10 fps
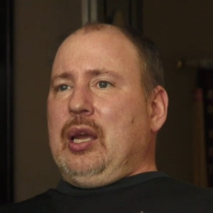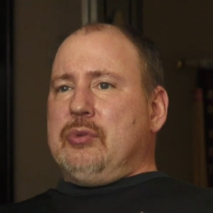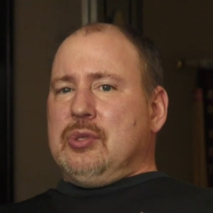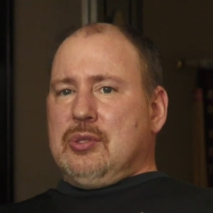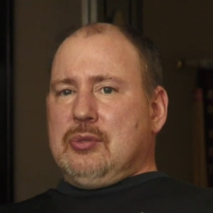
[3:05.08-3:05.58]
I
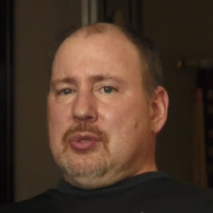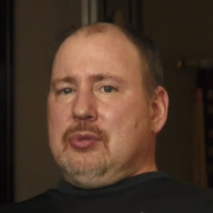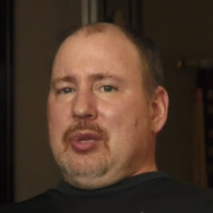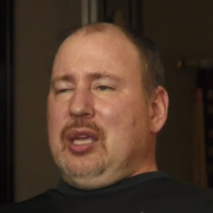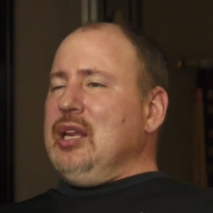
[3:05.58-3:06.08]
was
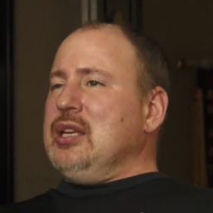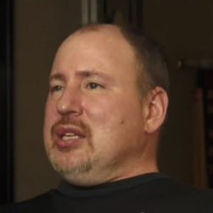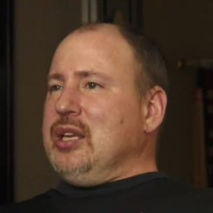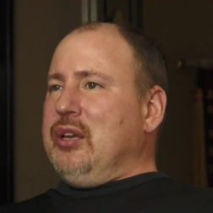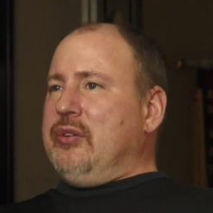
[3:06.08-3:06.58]
beginning
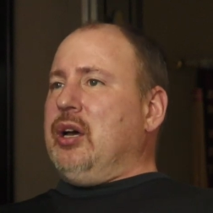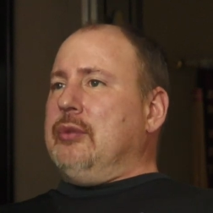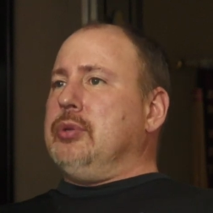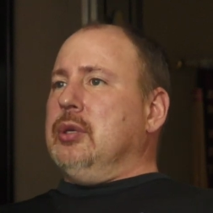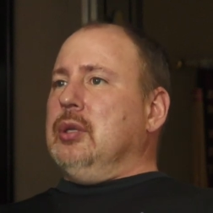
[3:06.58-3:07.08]
to give
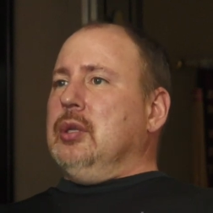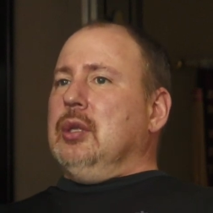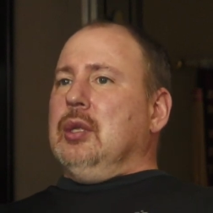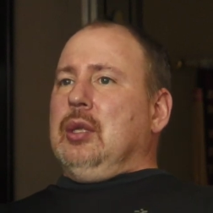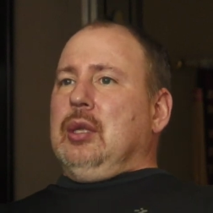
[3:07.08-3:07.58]
up.
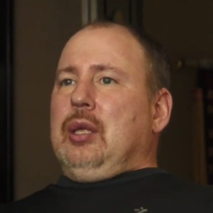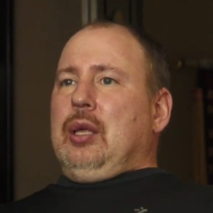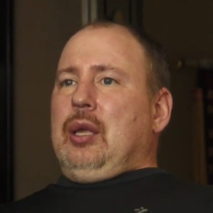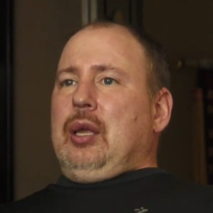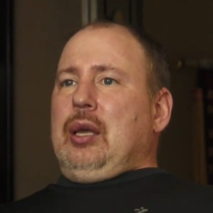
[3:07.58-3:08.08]

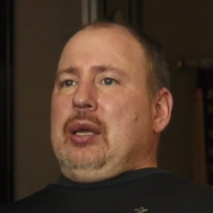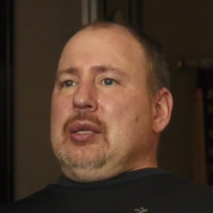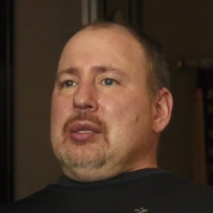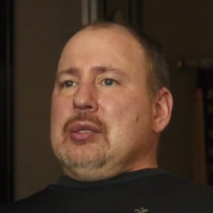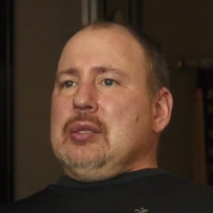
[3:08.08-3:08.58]

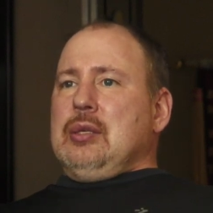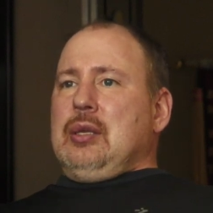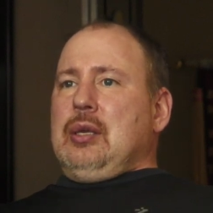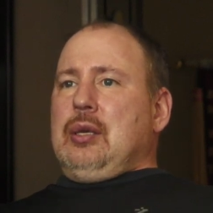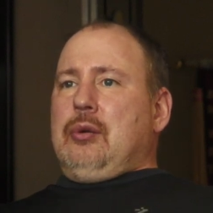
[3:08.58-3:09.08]
And
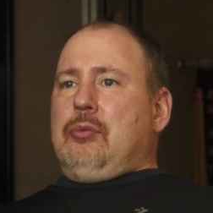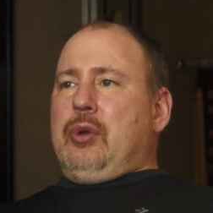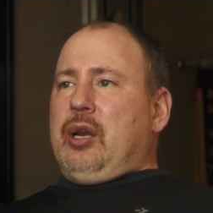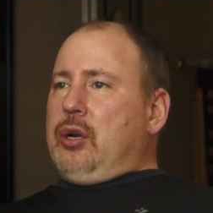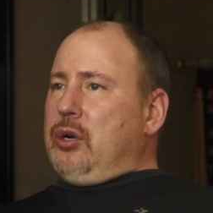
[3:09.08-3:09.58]

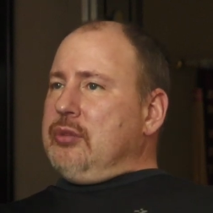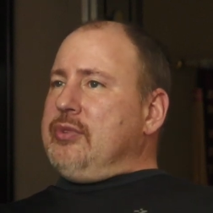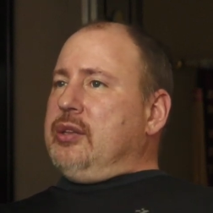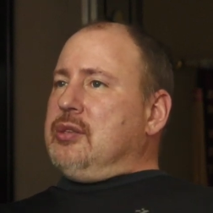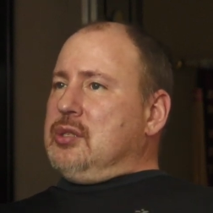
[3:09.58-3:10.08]
when I heard
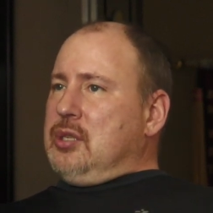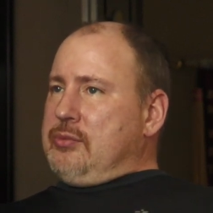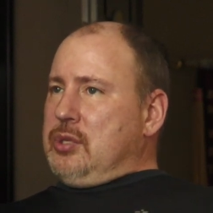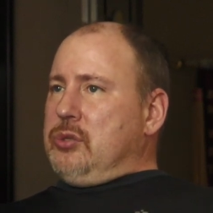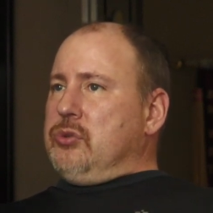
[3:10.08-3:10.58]
about the stem
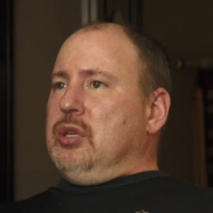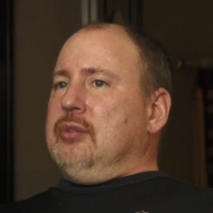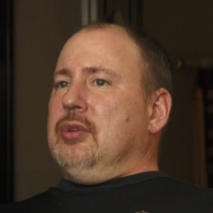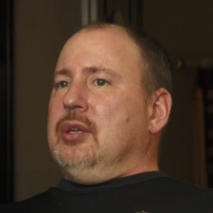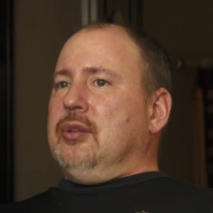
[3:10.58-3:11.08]
cell
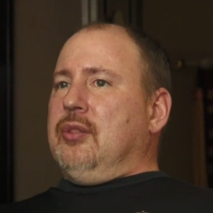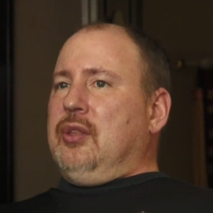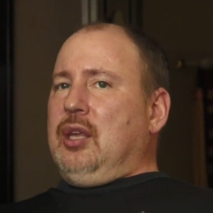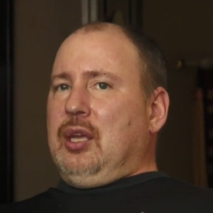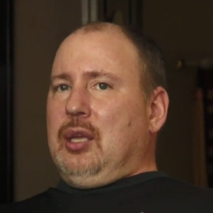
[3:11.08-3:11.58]
treatment,
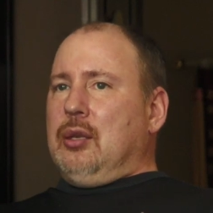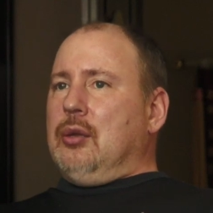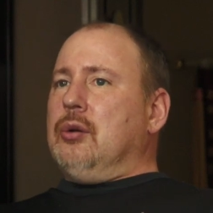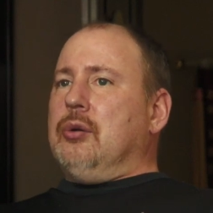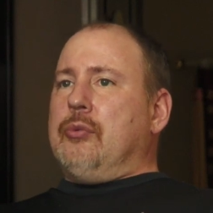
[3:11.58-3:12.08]
thinking,
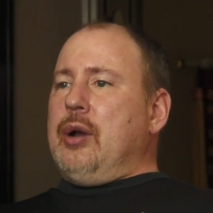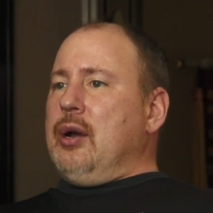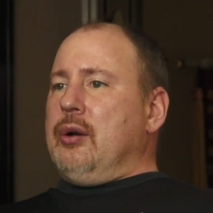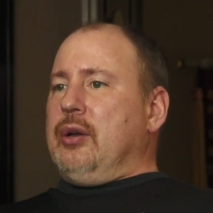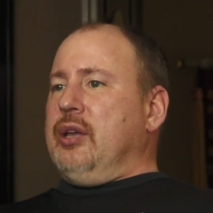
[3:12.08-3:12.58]
oh
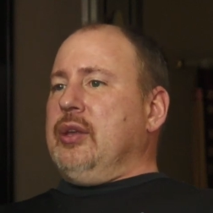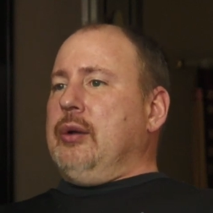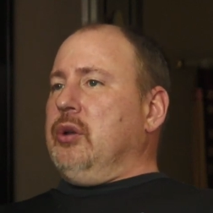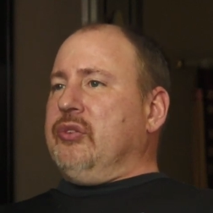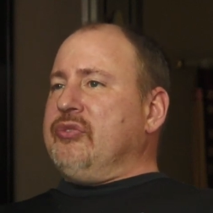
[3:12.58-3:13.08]
wow, I thought
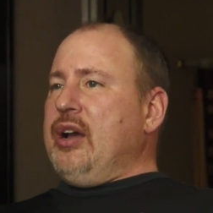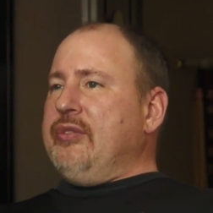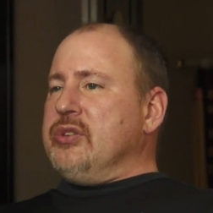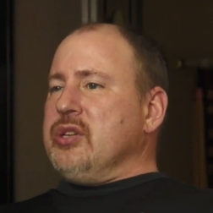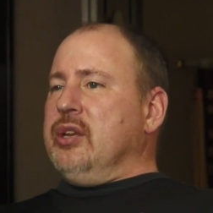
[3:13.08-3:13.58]
we were five
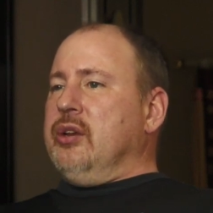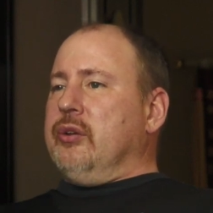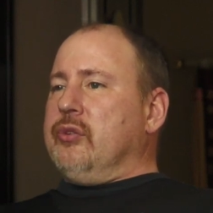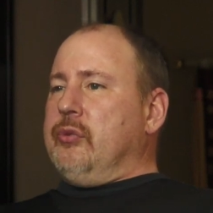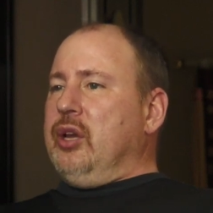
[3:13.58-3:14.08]
to ten
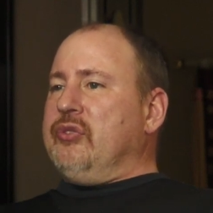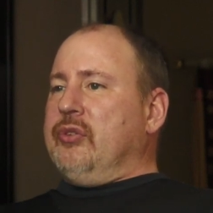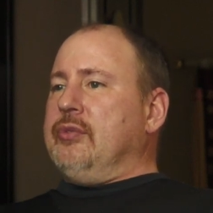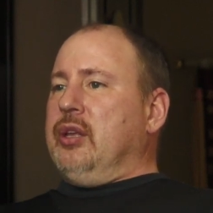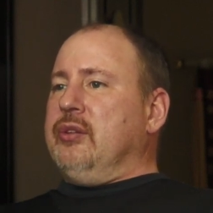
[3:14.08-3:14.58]
years away
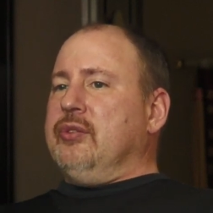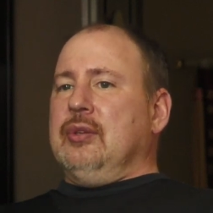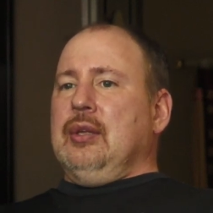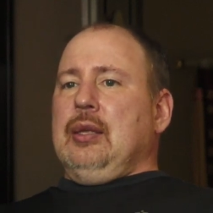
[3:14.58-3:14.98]
from this,